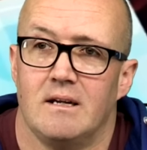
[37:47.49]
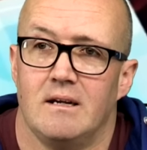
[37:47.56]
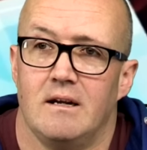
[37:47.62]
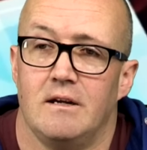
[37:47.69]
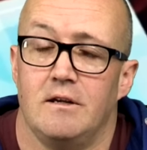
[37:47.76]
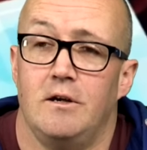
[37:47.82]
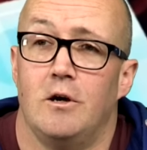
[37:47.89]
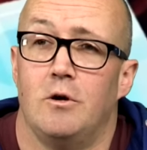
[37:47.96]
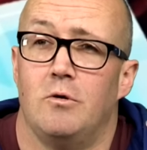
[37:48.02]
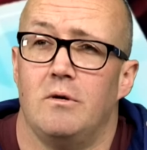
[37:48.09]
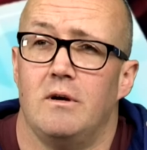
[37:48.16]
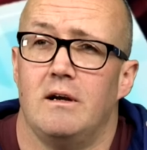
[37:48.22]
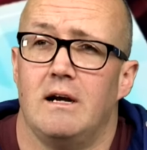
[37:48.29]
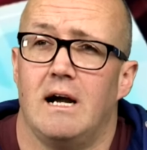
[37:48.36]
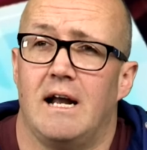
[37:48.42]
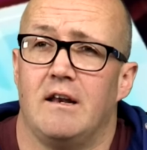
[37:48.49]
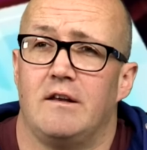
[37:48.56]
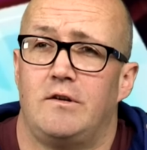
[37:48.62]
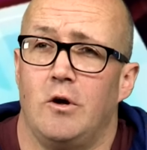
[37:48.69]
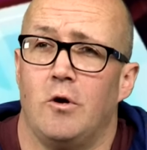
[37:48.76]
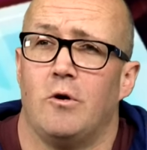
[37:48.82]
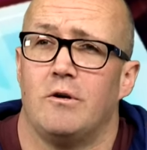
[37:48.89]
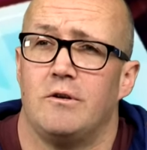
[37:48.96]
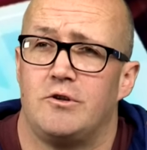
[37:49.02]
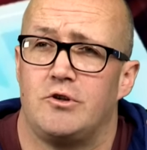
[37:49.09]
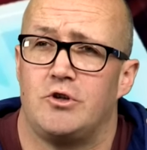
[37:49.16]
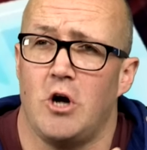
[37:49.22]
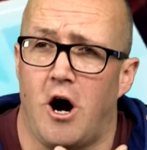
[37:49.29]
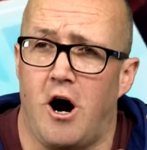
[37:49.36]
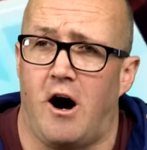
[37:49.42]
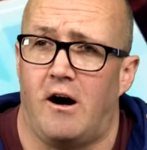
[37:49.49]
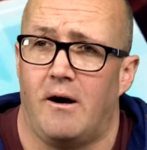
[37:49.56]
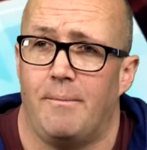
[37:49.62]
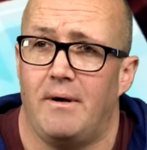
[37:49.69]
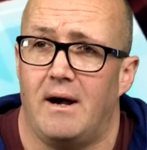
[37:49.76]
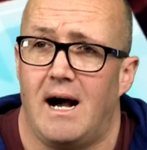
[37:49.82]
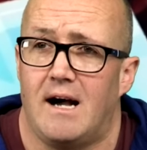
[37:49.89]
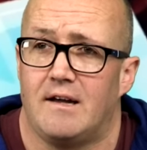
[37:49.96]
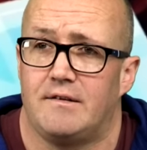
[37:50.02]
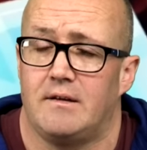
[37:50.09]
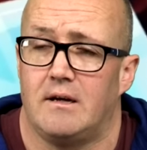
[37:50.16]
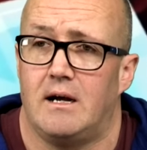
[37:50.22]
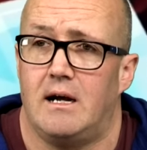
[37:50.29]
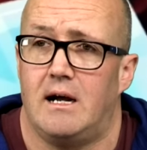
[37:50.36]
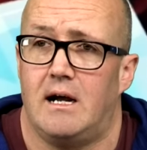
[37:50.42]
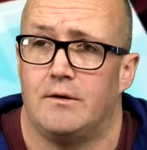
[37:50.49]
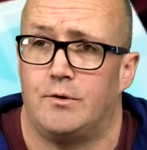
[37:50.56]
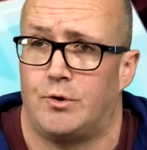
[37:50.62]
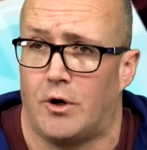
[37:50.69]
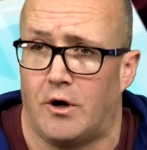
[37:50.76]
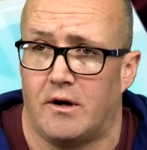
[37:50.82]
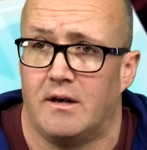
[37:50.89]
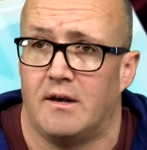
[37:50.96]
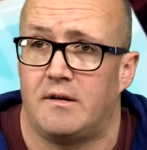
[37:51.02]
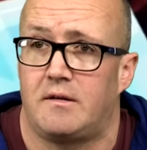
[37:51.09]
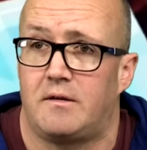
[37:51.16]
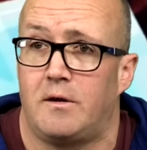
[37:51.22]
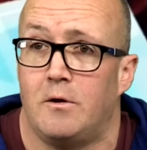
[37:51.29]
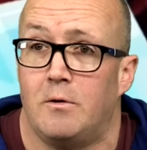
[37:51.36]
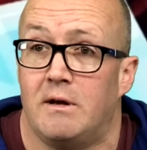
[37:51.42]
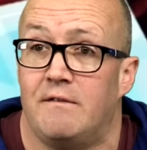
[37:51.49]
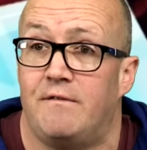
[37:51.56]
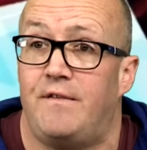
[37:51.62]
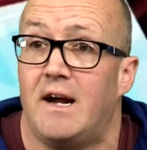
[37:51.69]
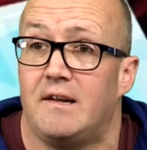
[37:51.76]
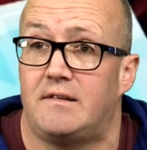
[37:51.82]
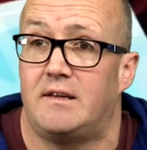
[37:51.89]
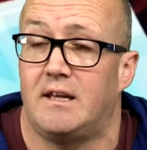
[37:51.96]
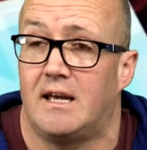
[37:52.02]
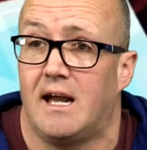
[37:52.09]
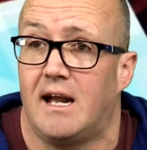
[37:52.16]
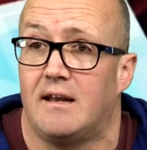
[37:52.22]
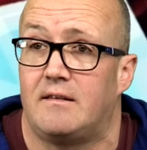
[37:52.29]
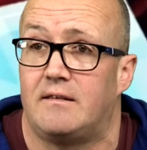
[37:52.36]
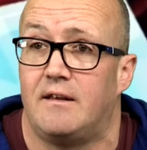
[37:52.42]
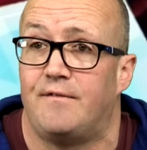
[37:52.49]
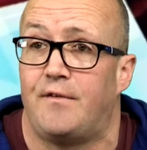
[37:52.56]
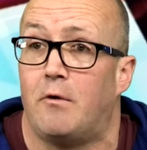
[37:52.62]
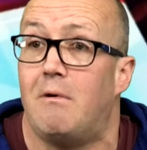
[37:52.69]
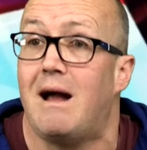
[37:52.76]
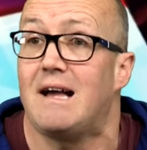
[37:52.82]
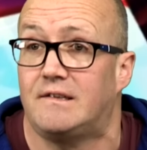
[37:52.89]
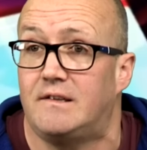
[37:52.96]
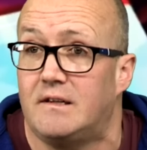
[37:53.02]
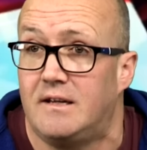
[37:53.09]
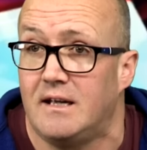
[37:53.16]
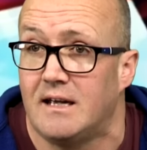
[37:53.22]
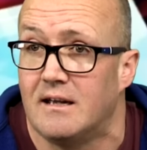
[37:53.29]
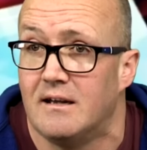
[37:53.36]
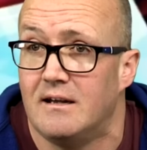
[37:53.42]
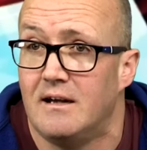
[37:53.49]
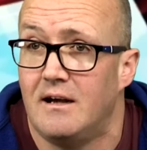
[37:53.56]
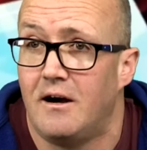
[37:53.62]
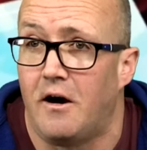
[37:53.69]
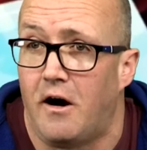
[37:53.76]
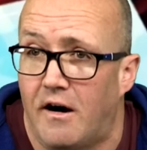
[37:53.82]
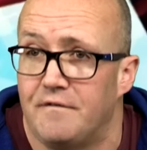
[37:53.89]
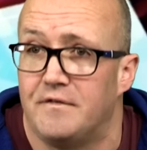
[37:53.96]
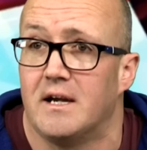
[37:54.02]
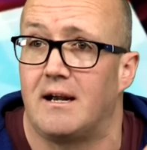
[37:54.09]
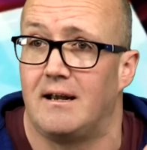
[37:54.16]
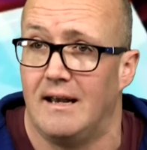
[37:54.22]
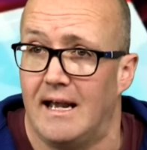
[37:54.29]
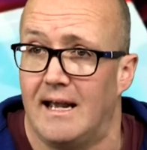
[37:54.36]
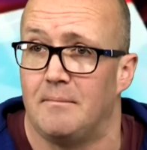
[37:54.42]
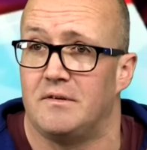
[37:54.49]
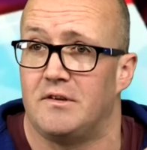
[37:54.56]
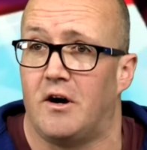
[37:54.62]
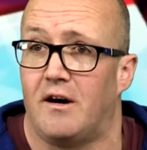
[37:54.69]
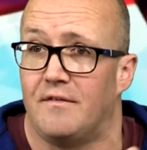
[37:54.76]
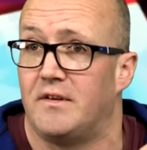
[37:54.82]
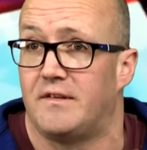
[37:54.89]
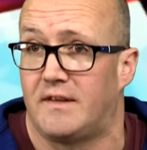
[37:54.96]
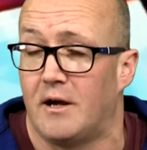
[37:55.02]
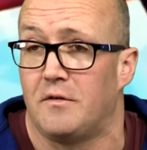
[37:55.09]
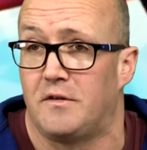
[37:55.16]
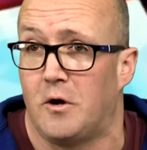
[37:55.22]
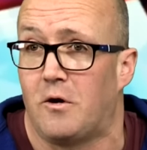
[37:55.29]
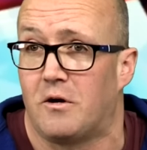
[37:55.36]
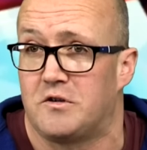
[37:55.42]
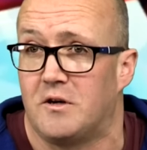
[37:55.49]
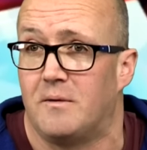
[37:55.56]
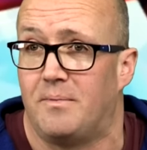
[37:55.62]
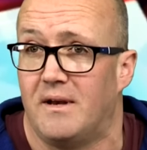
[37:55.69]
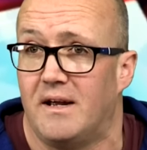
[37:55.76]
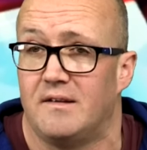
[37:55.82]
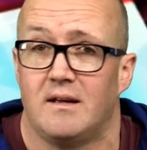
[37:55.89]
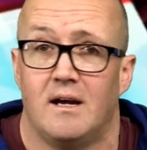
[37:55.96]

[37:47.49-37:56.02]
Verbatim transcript: Not you, and it's your job as a journalist to investigate the veracity of the claims well, of the South Yorkshire news, Police.